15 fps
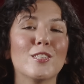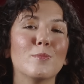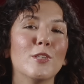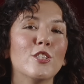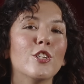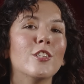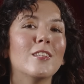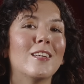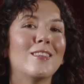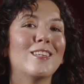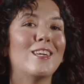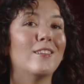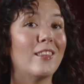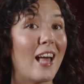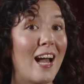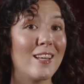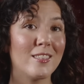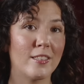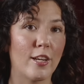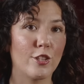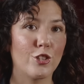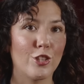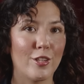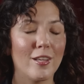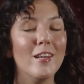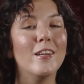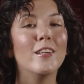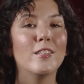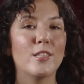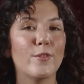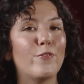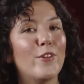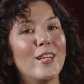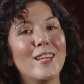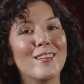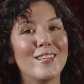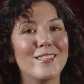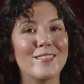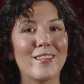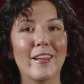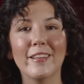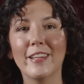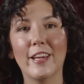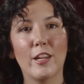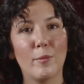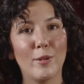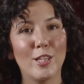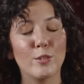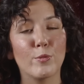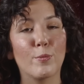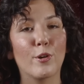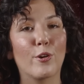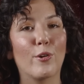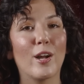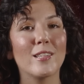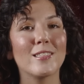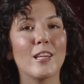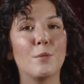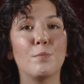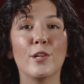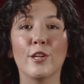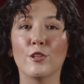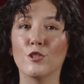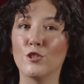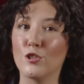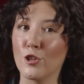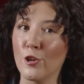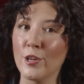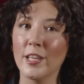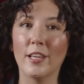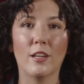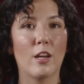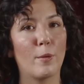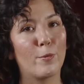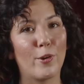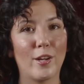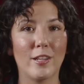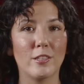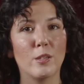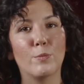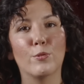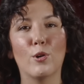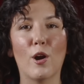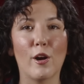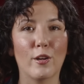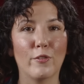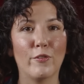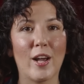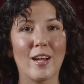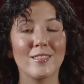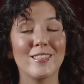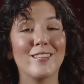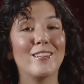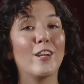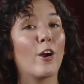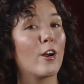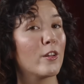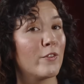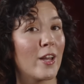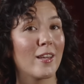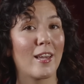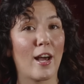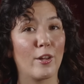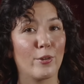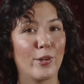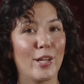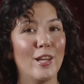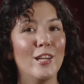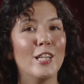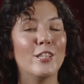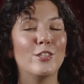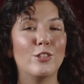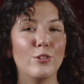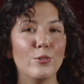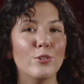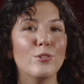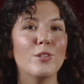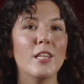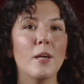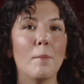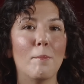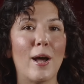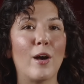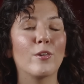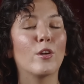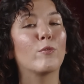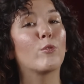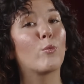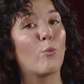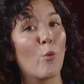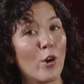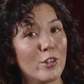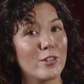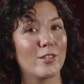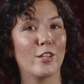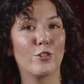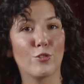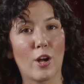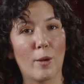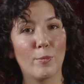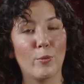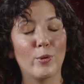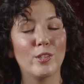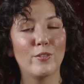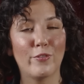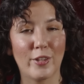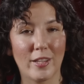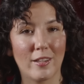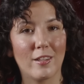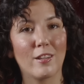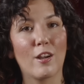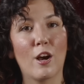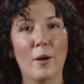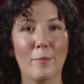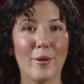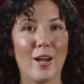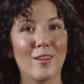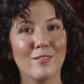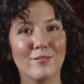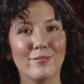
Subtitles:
mentioned in the last section, defeating these silent enemies will progress a player's journey in upgrading temporal artifacts in the artifact gallery due to the amount of rewards they drop when defeated in combat.